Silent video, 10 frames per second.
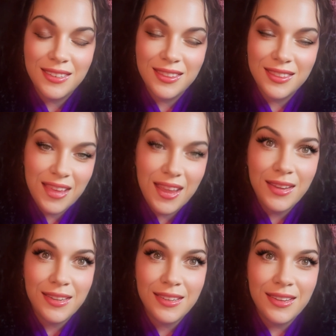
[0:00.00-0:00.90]

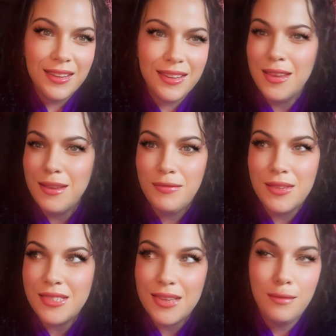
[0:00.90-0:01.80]
came the
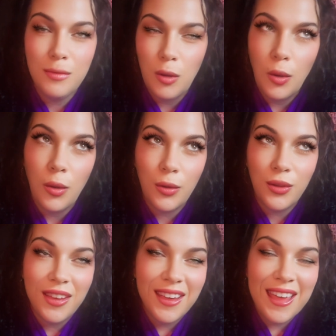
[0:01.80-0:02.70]
same call
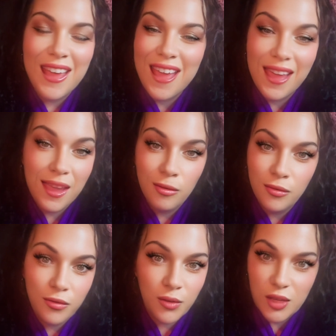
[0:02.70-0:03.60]

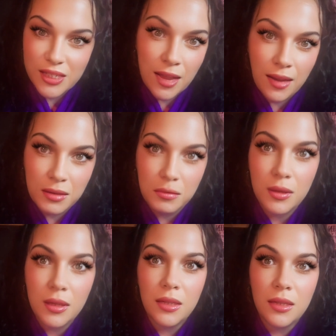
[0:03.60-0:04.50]
every time,
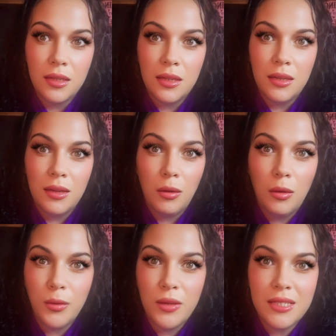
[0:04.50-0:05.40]

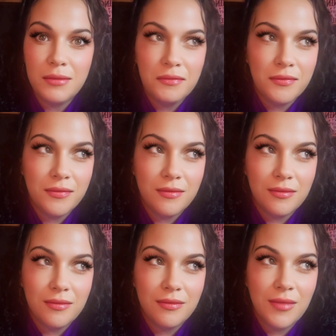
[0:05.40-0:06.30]
always
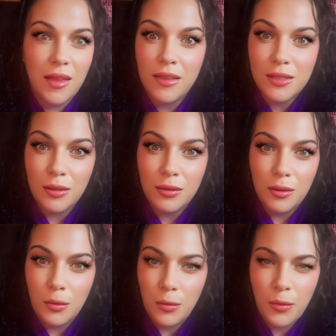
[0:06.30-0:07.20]
a little
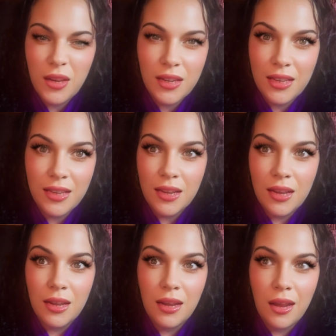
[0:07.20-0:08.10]
weary
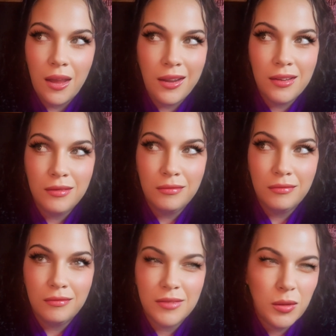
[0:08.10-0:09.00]
and
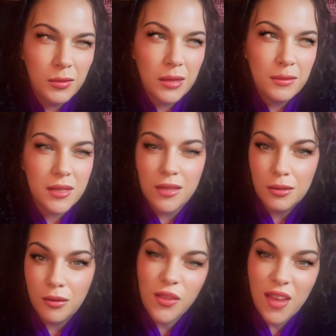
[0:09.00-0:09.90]
sometimes a
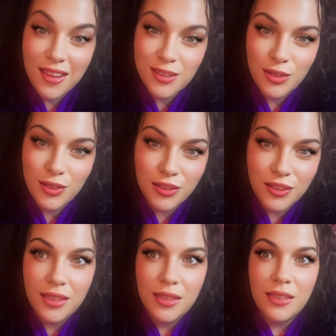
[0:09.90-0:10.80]
little theatrical.
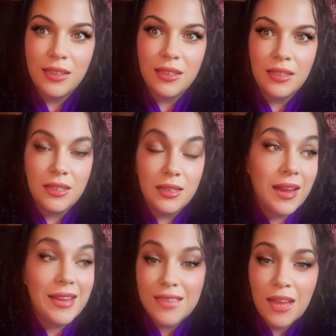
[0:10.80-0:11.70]

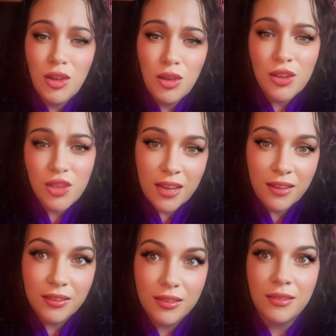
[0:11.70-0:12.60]
"Is that you,
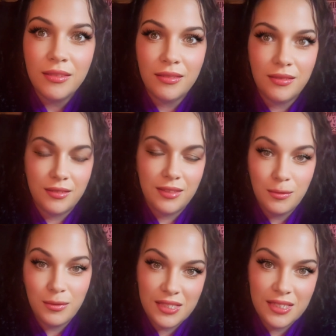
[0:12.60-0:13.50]
Cheryl?" he
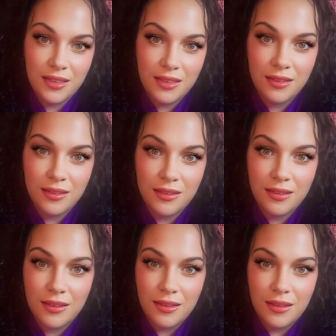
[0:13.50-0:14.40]
would say.
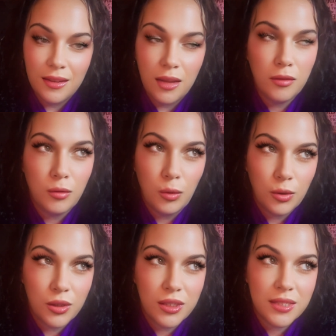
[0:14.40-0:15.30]
And of
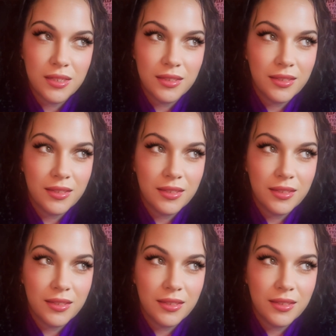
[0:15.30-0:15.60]
course,